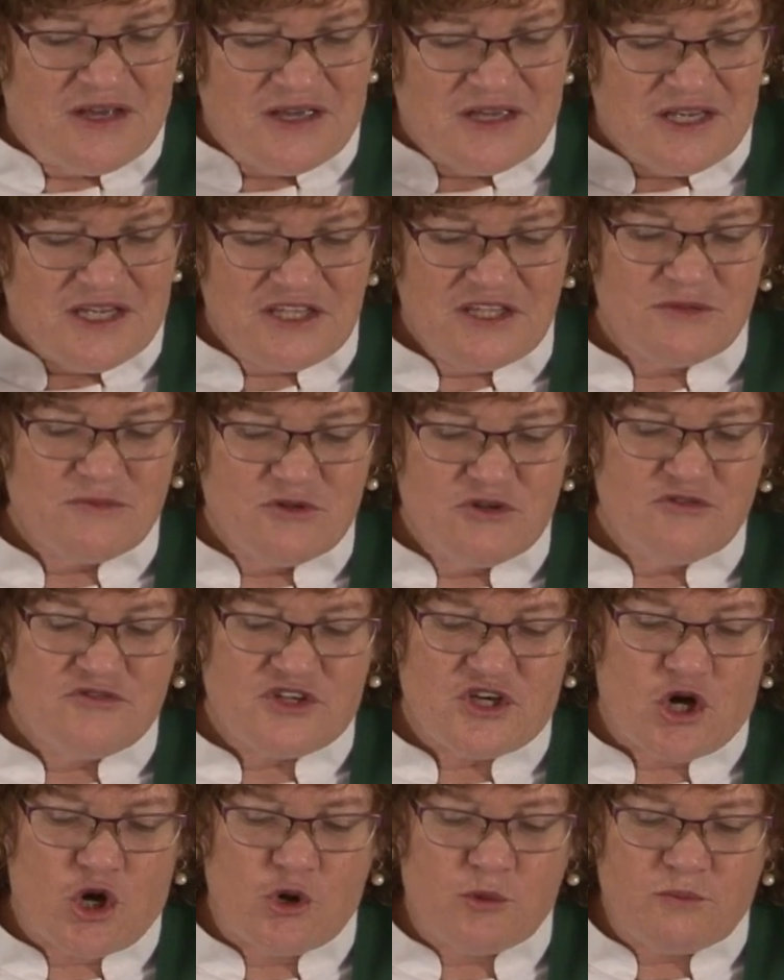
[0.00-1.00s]
In the
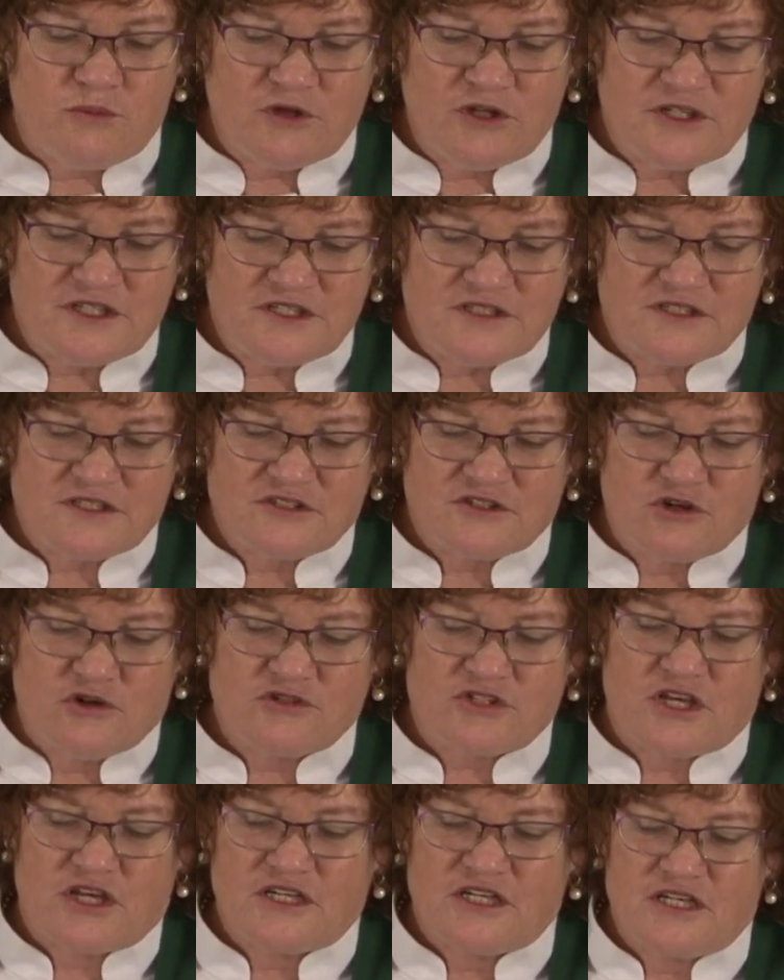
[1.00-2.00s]
movie, Opal
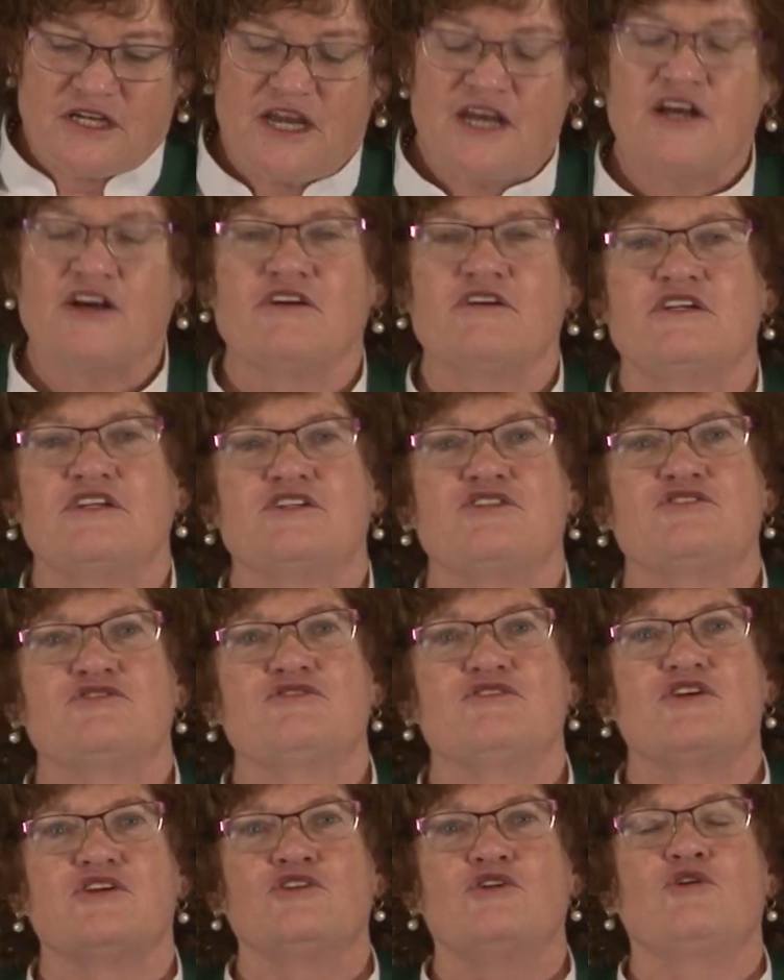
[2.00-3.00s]
goes on an errand to
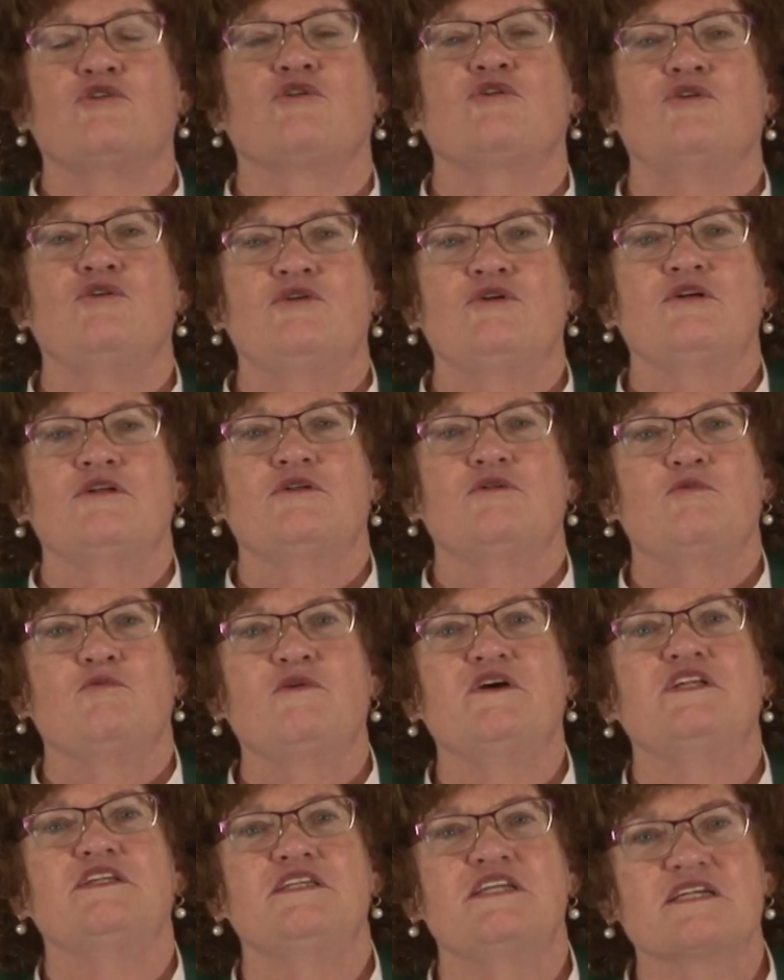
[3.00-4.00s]
the local
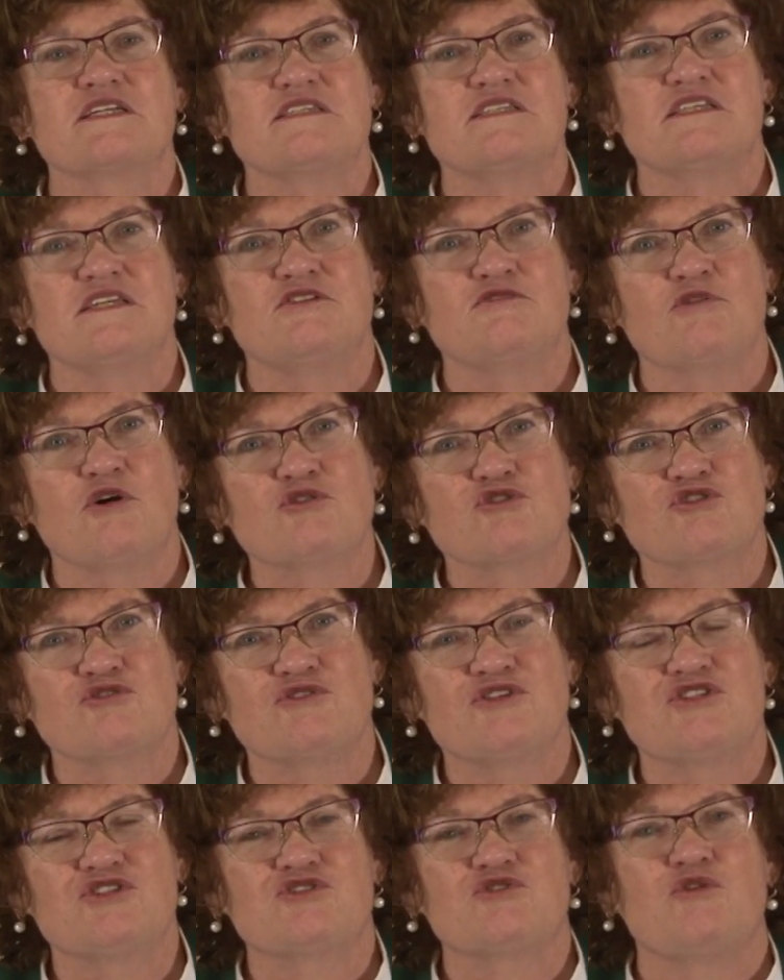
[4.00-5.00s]
Winn-Dixie
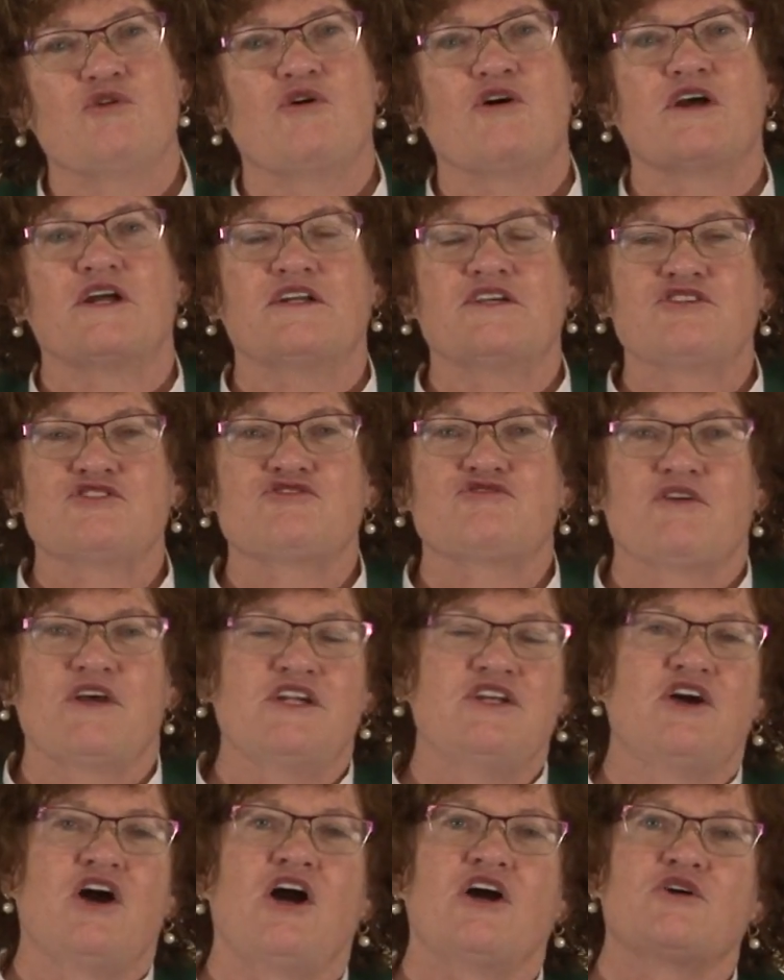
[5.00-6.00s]
grocery store, and a stray
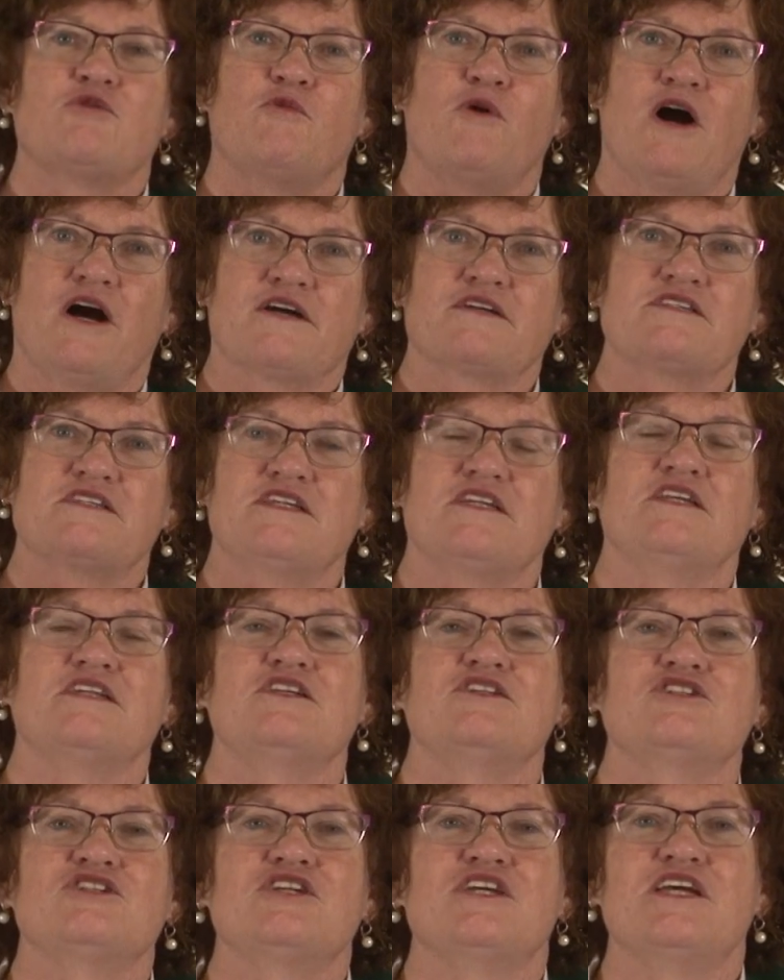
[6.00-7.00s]
dog walks in,
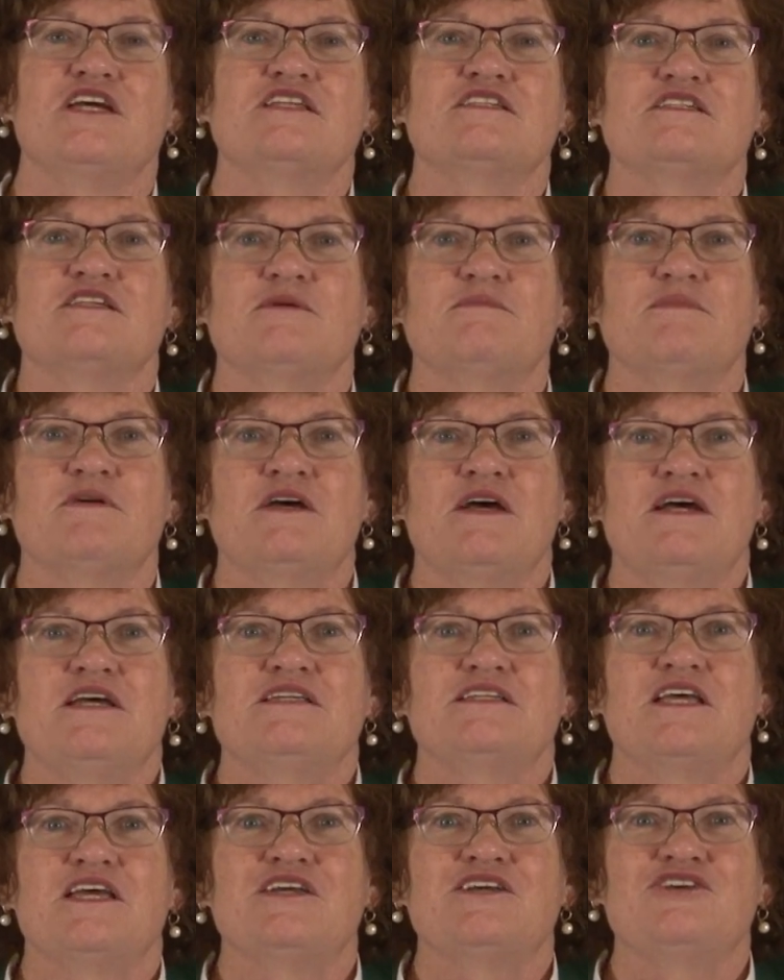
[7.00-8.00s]
and she ends up
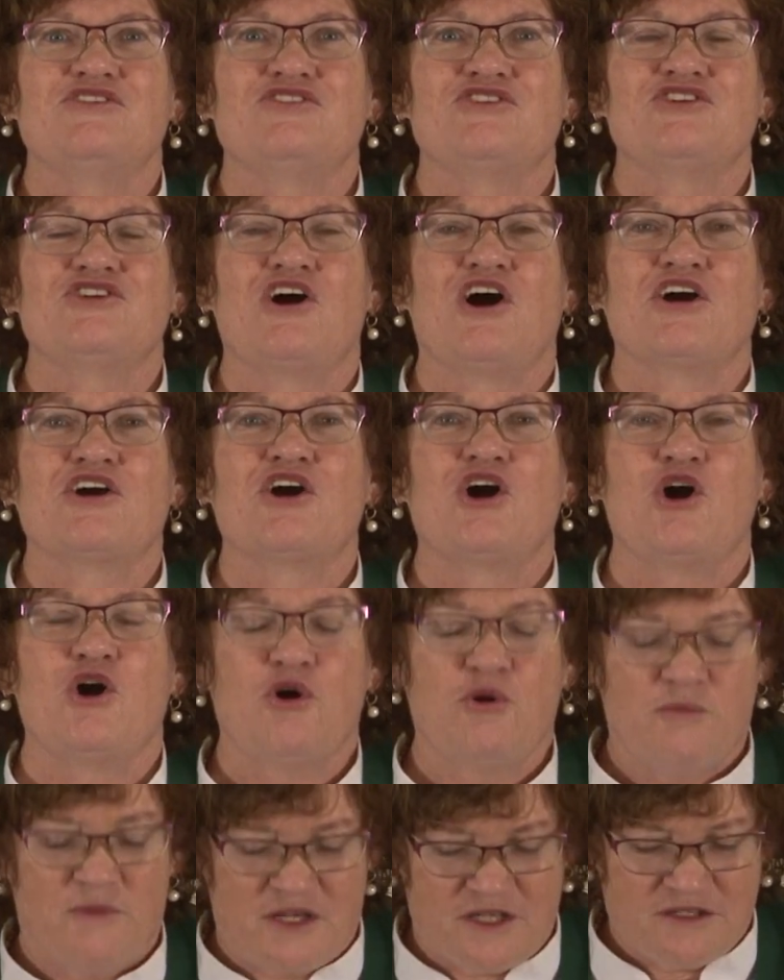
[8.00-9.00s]
taking the dog
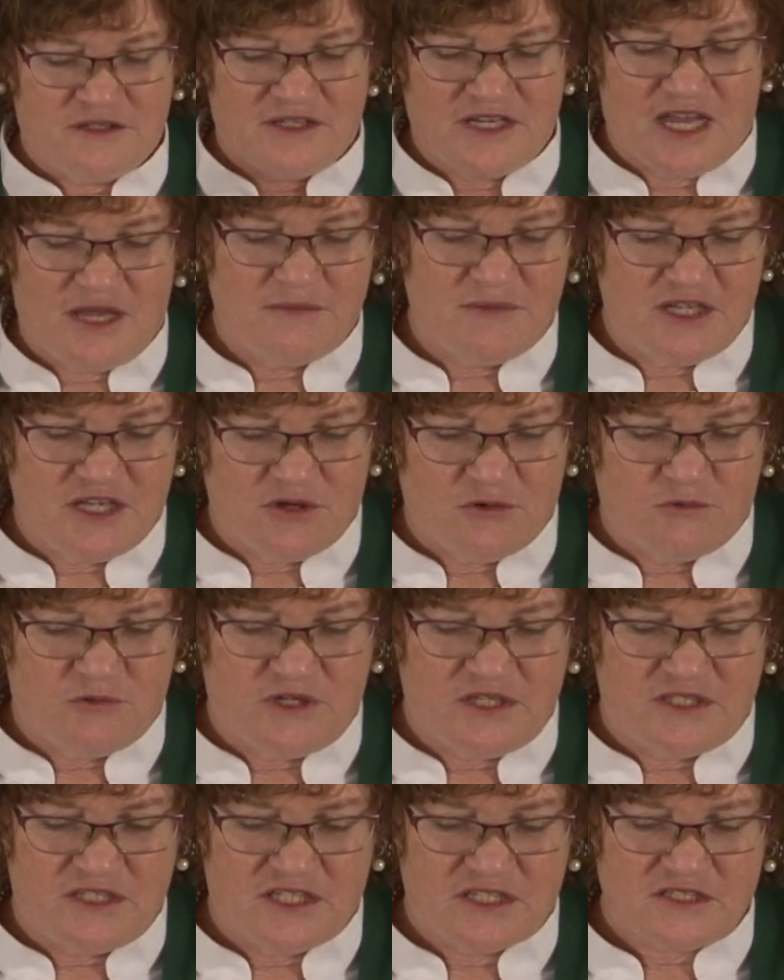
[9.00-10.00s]
home and naming it
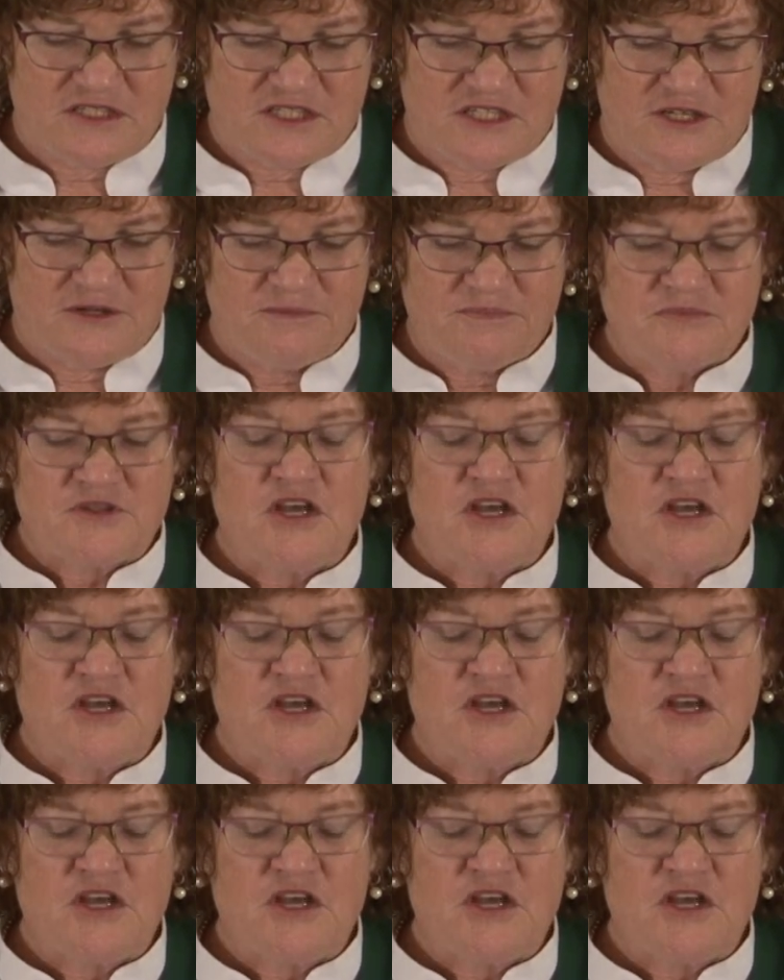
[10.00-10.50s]
Winn-Dixie.